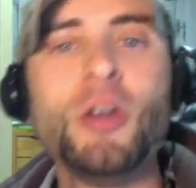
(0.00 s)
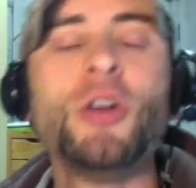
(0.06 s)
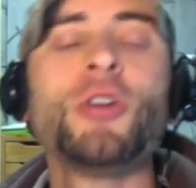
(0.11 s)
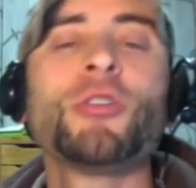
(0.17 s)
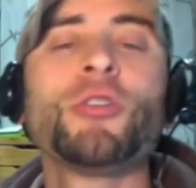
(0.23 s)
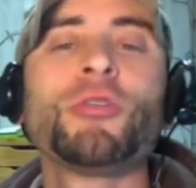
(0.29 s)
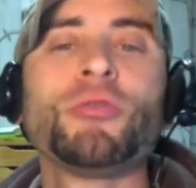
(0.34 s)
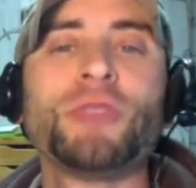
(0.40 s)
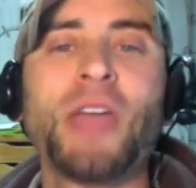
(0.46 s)

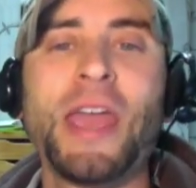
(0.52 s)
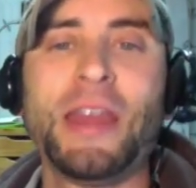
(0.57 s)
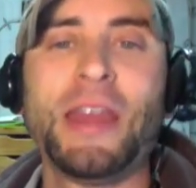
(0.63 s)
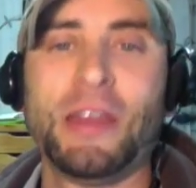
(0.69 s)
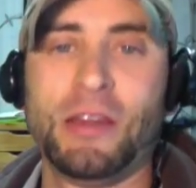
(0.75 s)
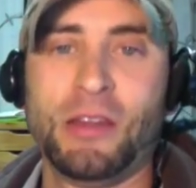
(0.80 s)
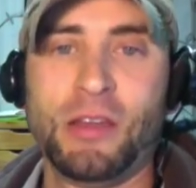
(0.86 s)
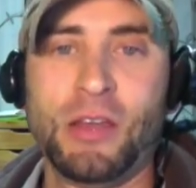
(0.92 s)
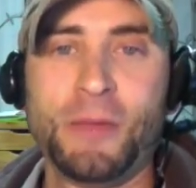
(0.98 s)
created.
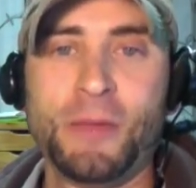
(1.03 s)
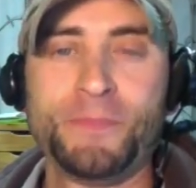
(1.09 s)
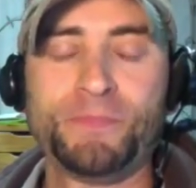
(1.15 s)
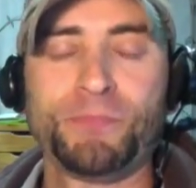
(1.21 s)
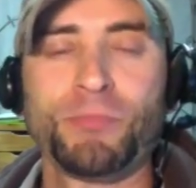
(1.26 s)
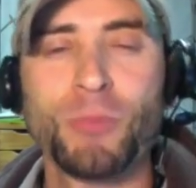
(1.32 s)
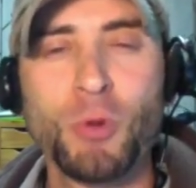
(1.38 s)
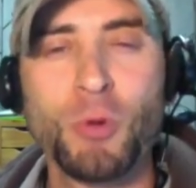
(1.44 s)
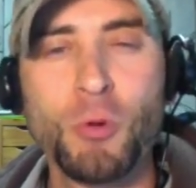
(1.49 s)

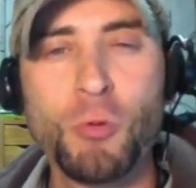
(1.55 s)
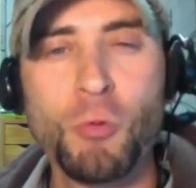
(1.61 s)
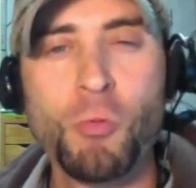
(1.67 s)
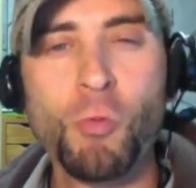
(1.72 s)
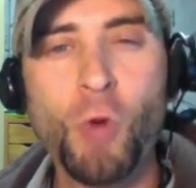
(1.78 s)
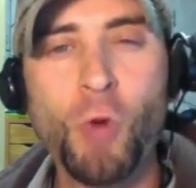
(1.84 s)
What